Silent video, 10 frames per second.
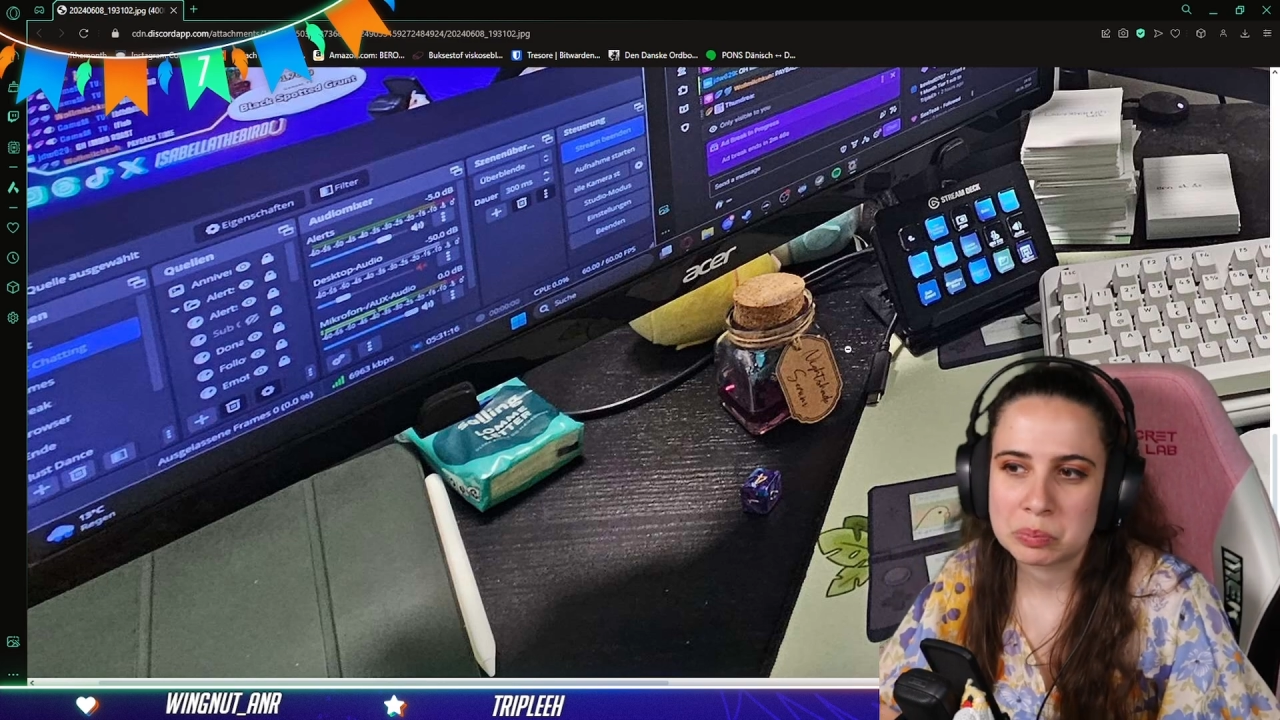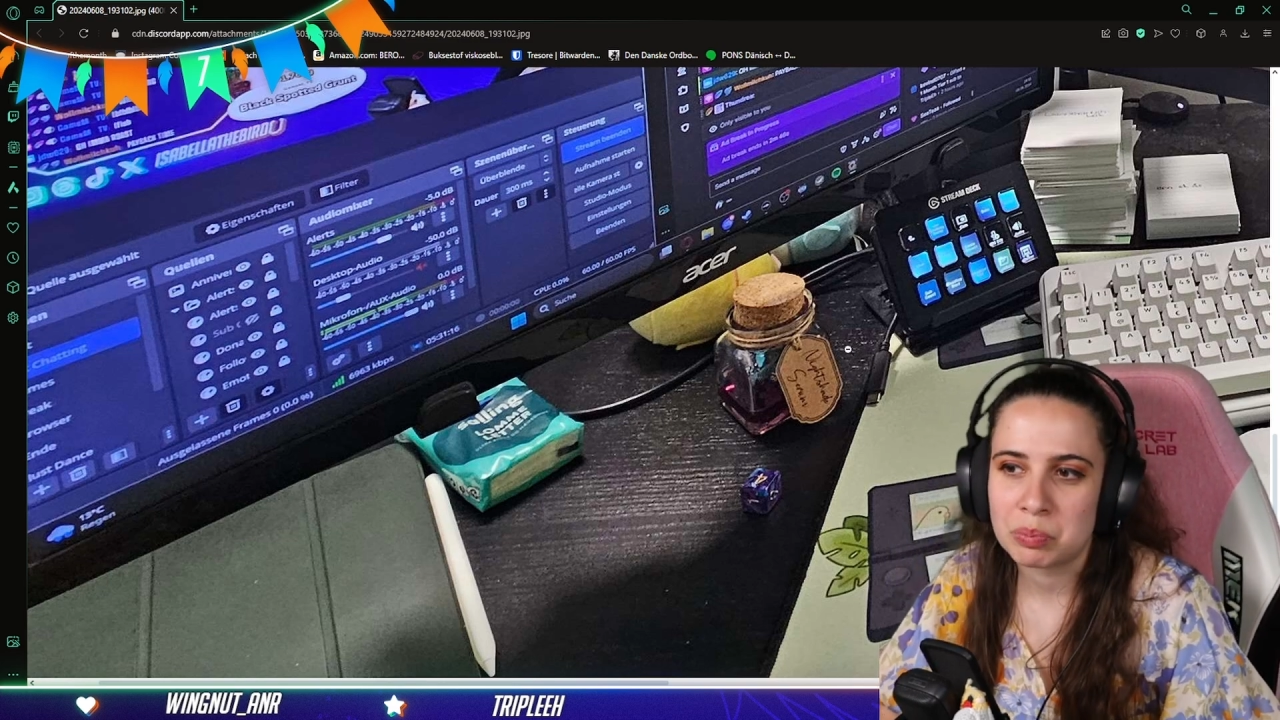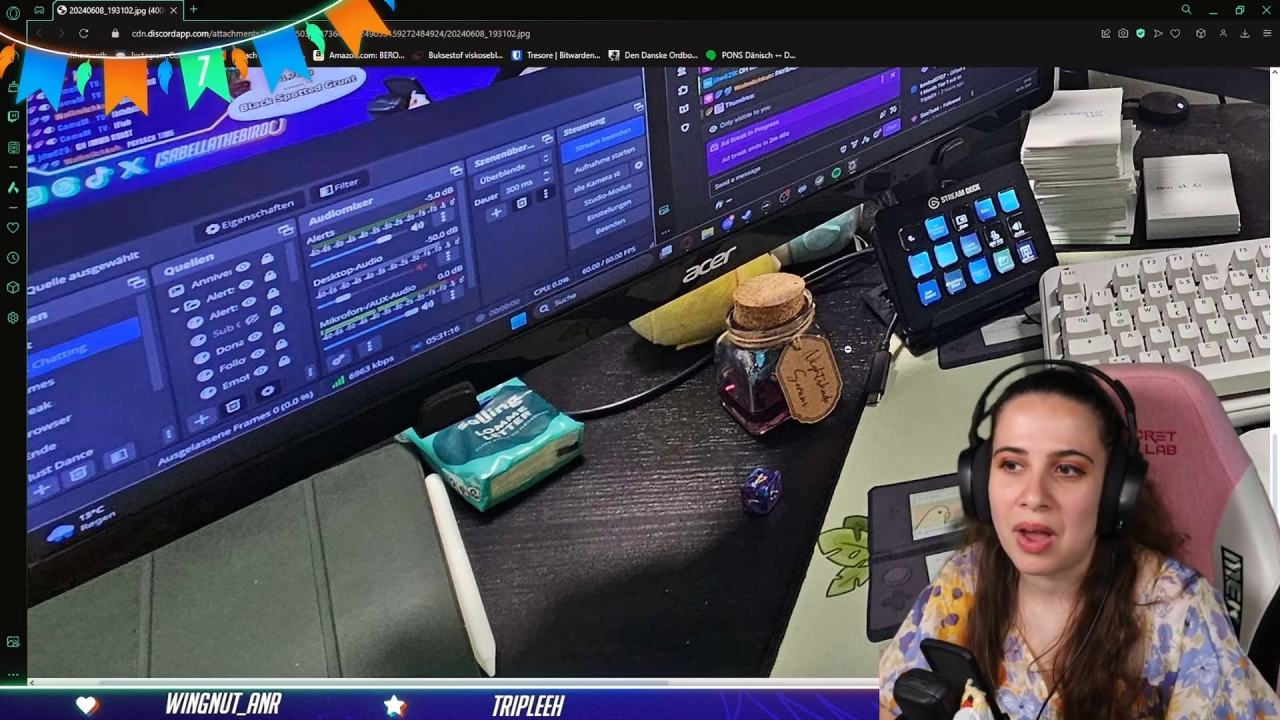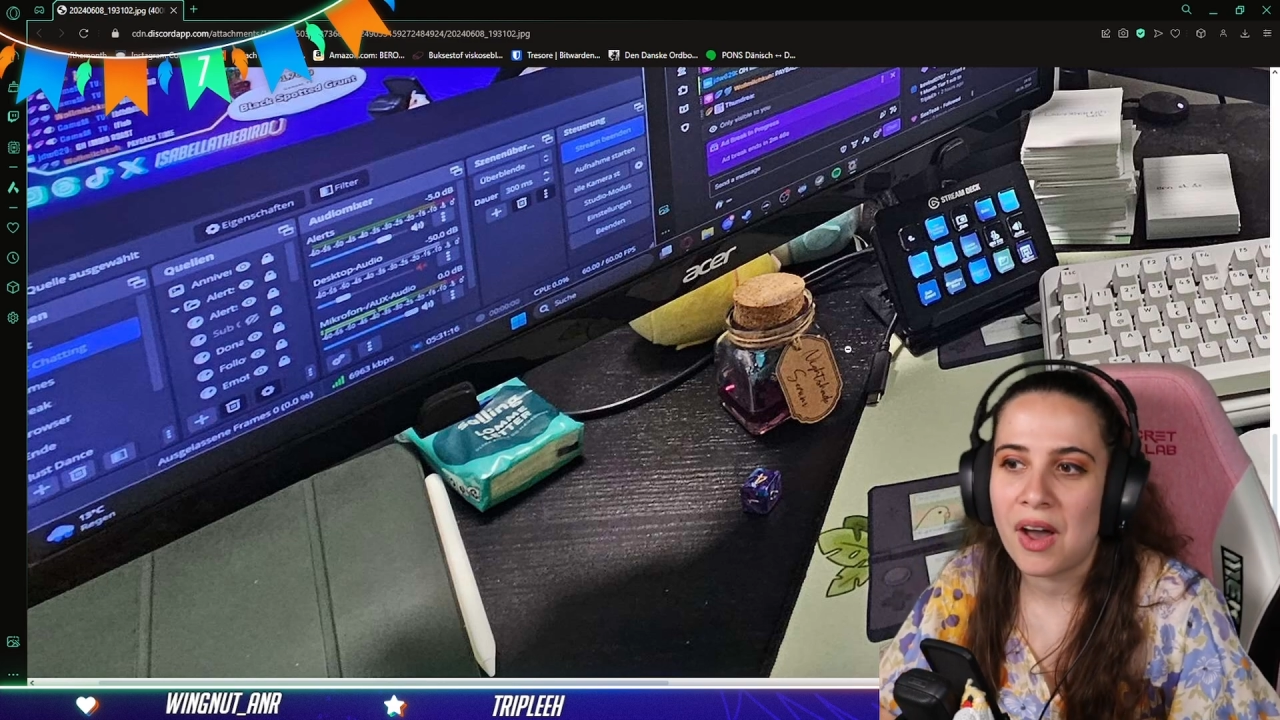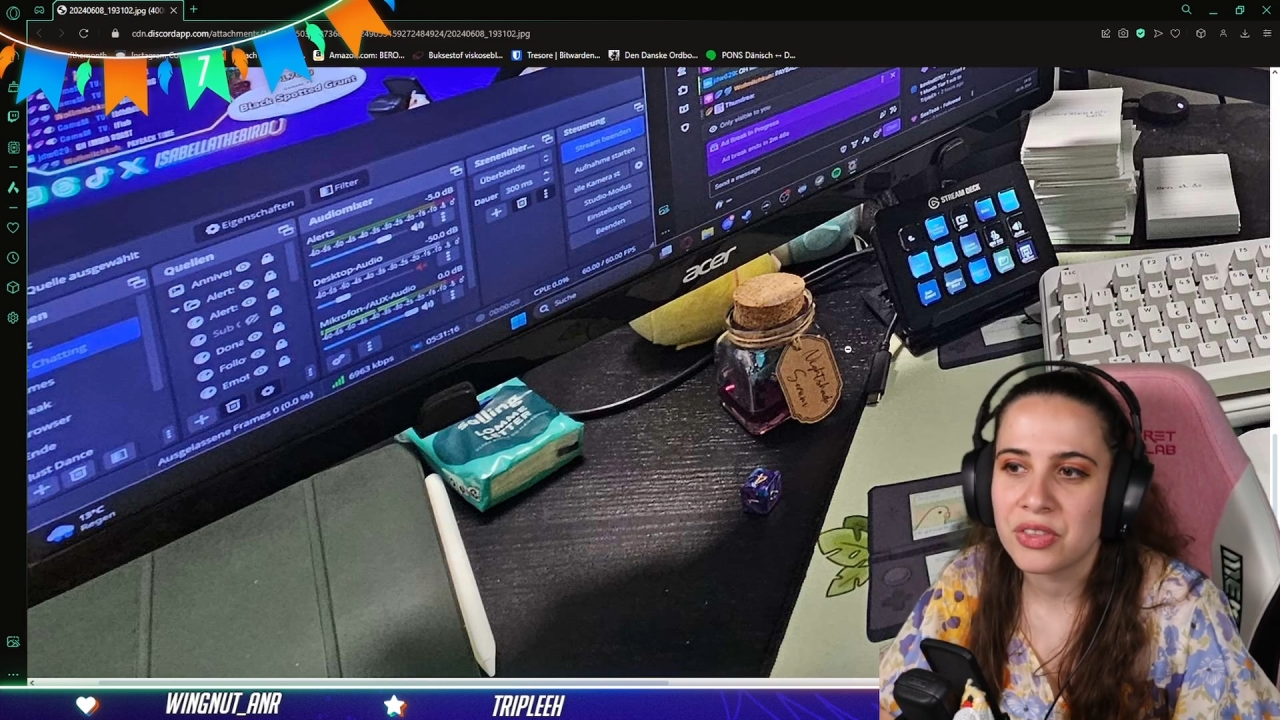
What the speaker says: my other